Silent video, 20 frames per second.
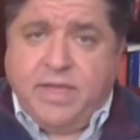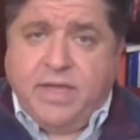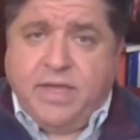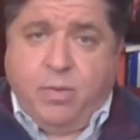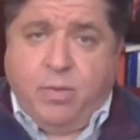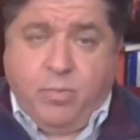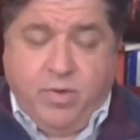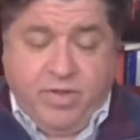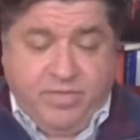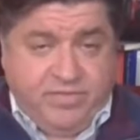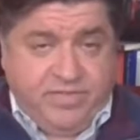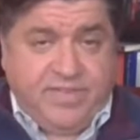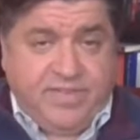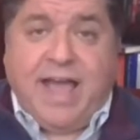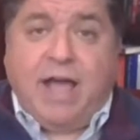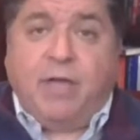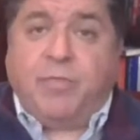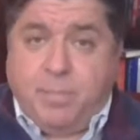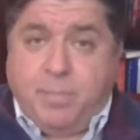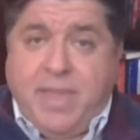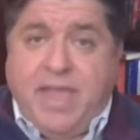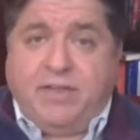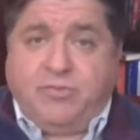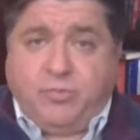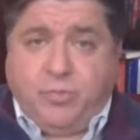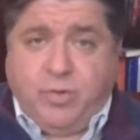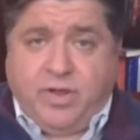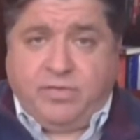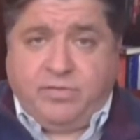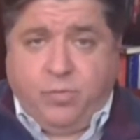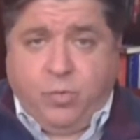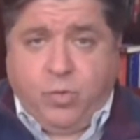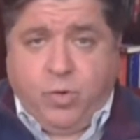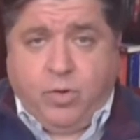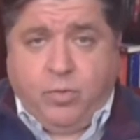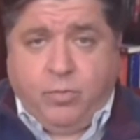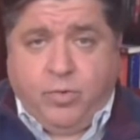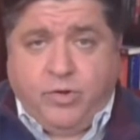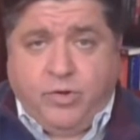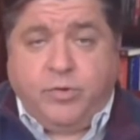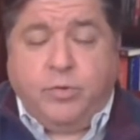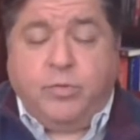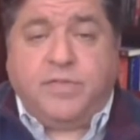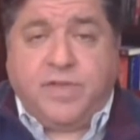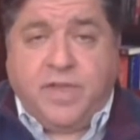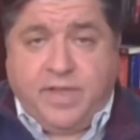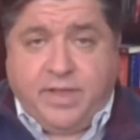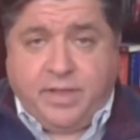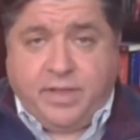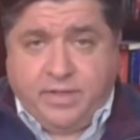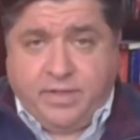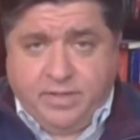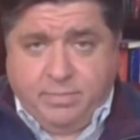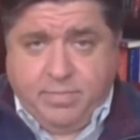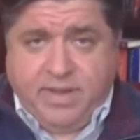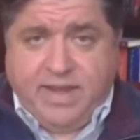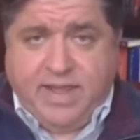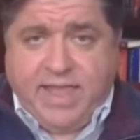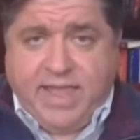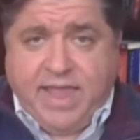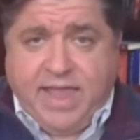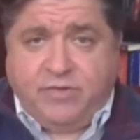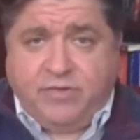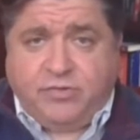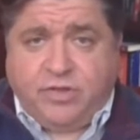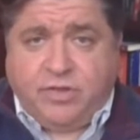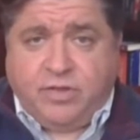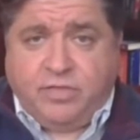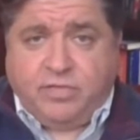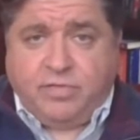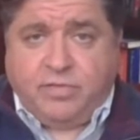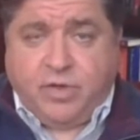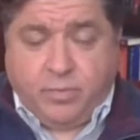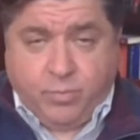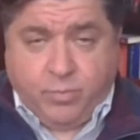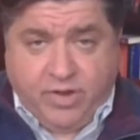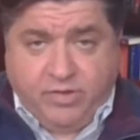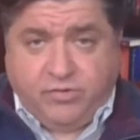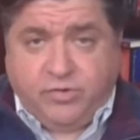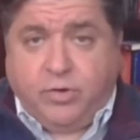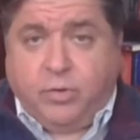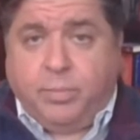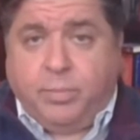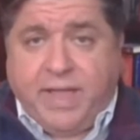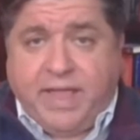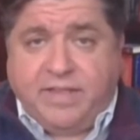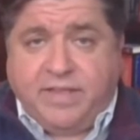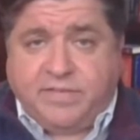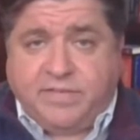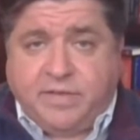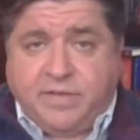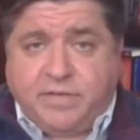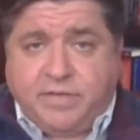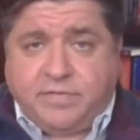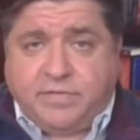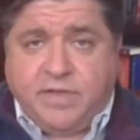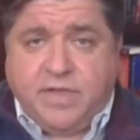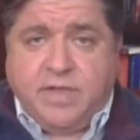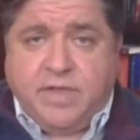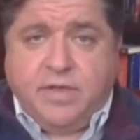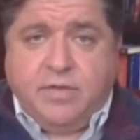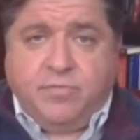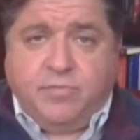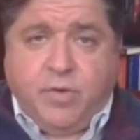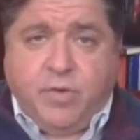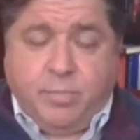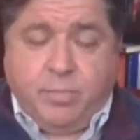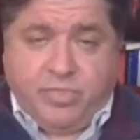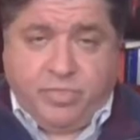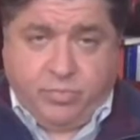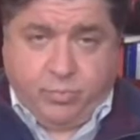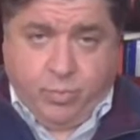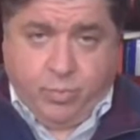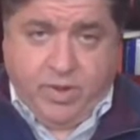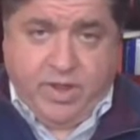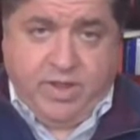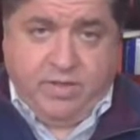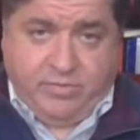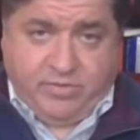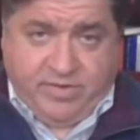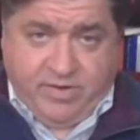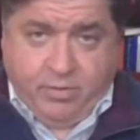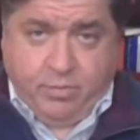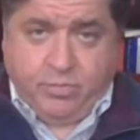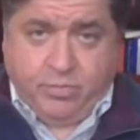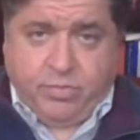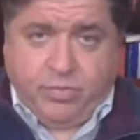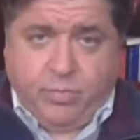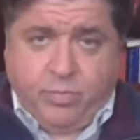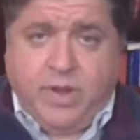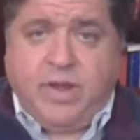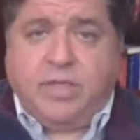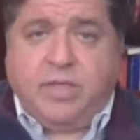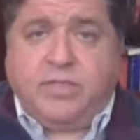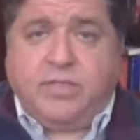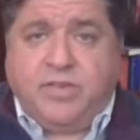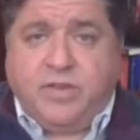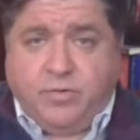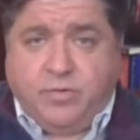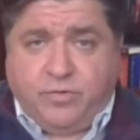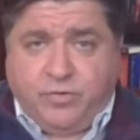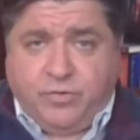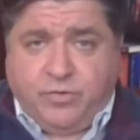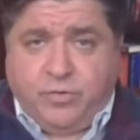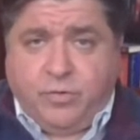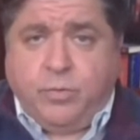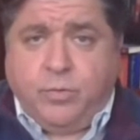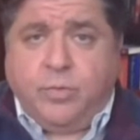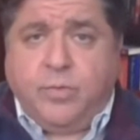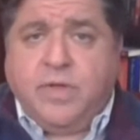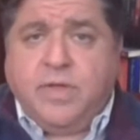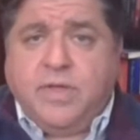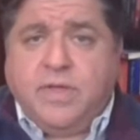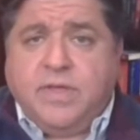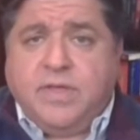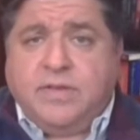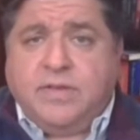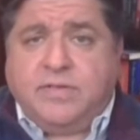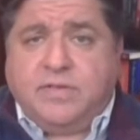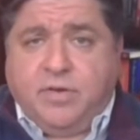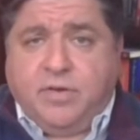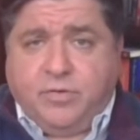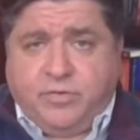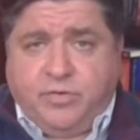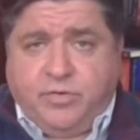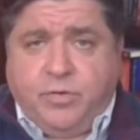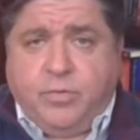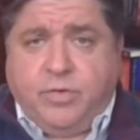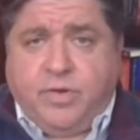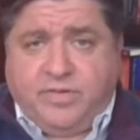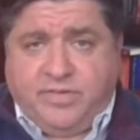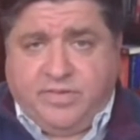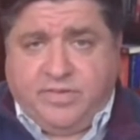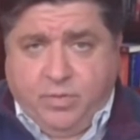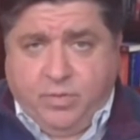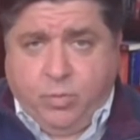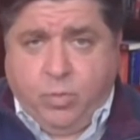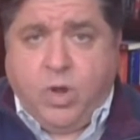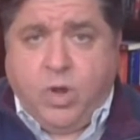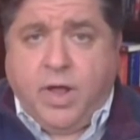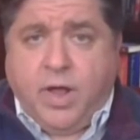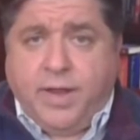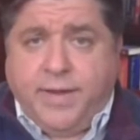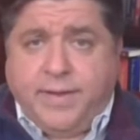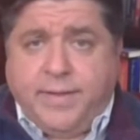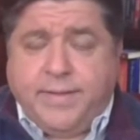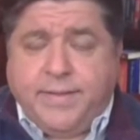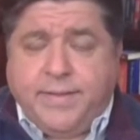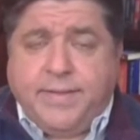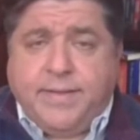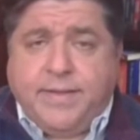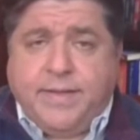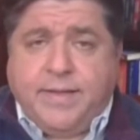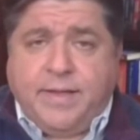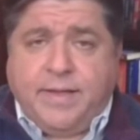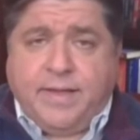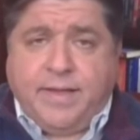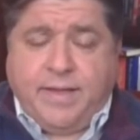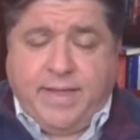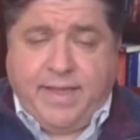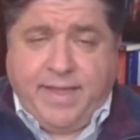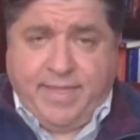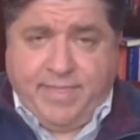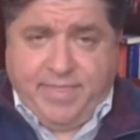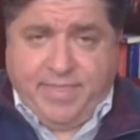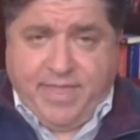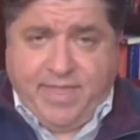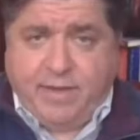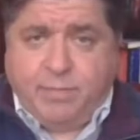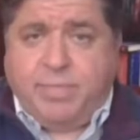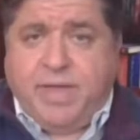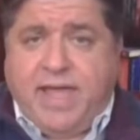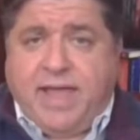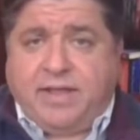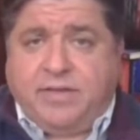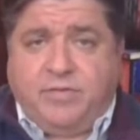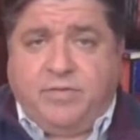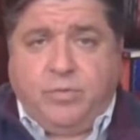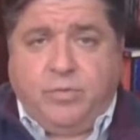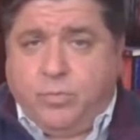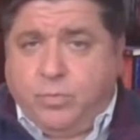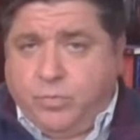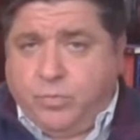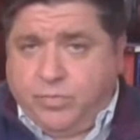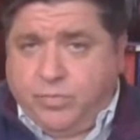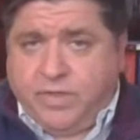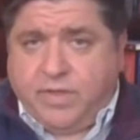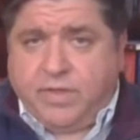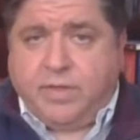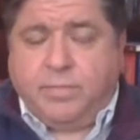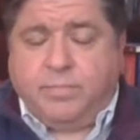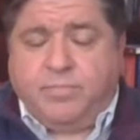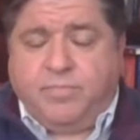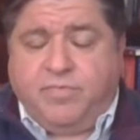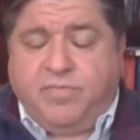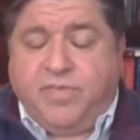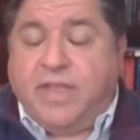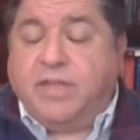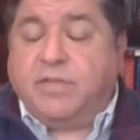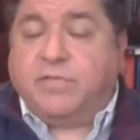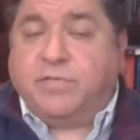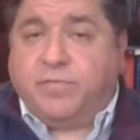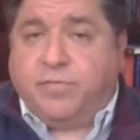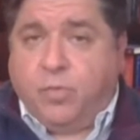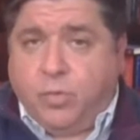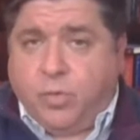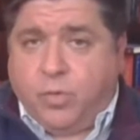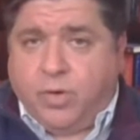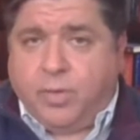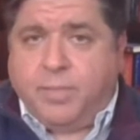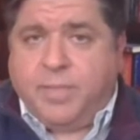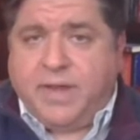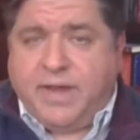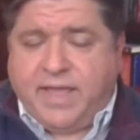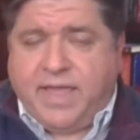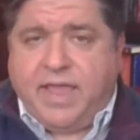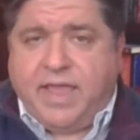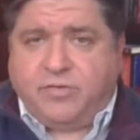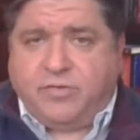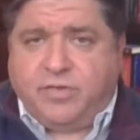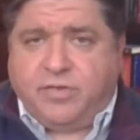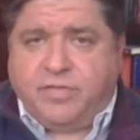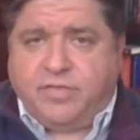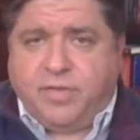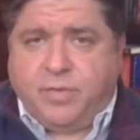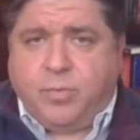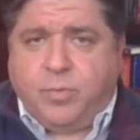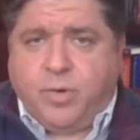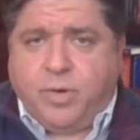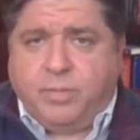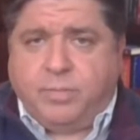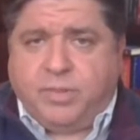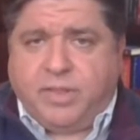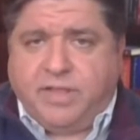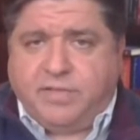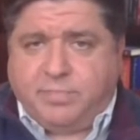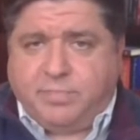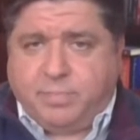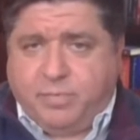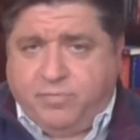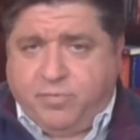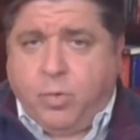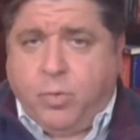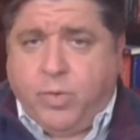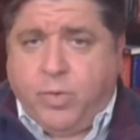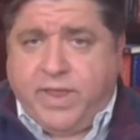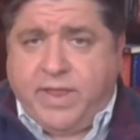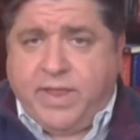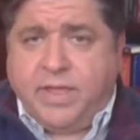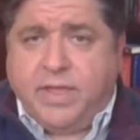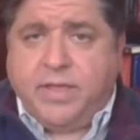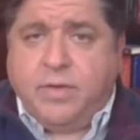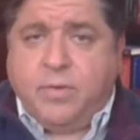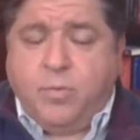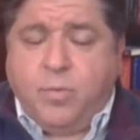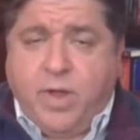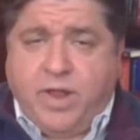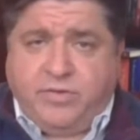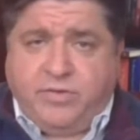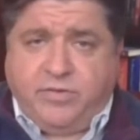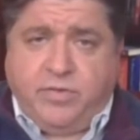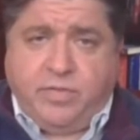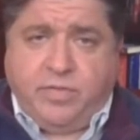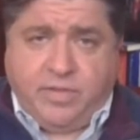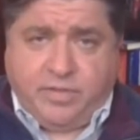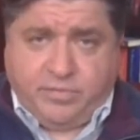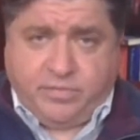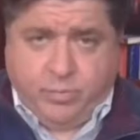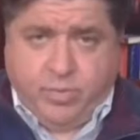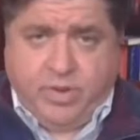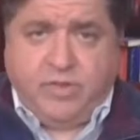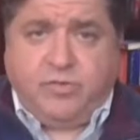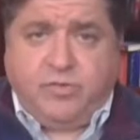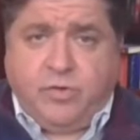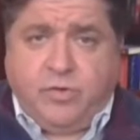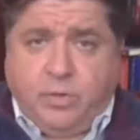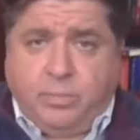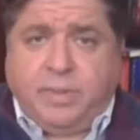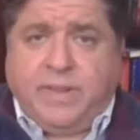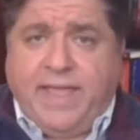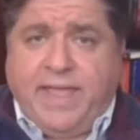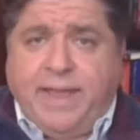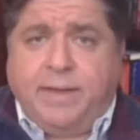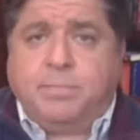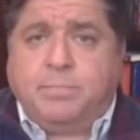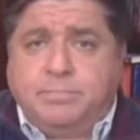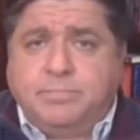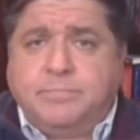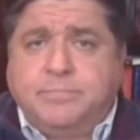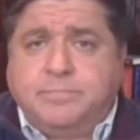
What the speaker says: We've set out the metrics for reducing mitigations on a regional basis from Tier 3 to Tier 2, Tier 2 to Tier 1, and then back to the Phase 4 mitigations that were in place before we went to this regional plan.